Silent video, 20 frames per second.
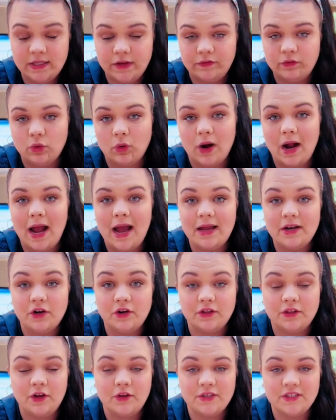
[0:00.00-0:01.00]
So fluoride
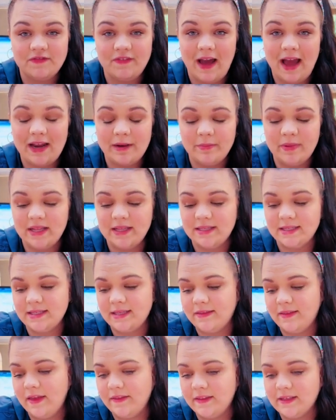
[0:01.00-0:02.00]
are those vitamins
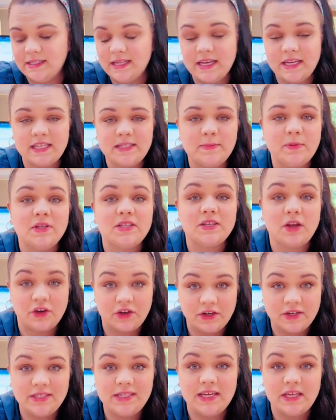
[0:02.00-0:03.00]
that the dentist puts on
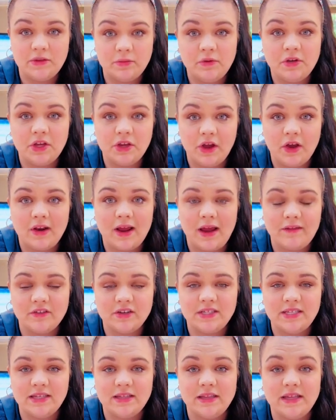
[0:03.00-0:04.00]
your teeth when you go to have
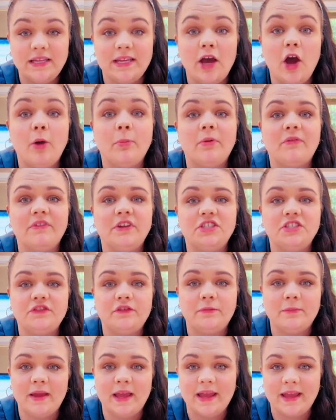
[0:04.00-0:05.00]
your teeth cleaned to help prevent you
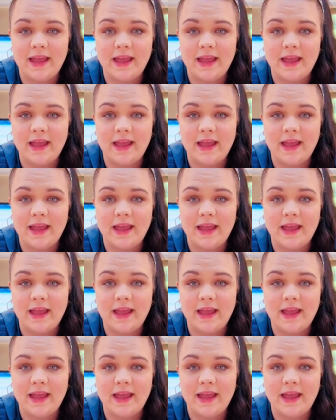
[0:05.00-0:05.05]
from getting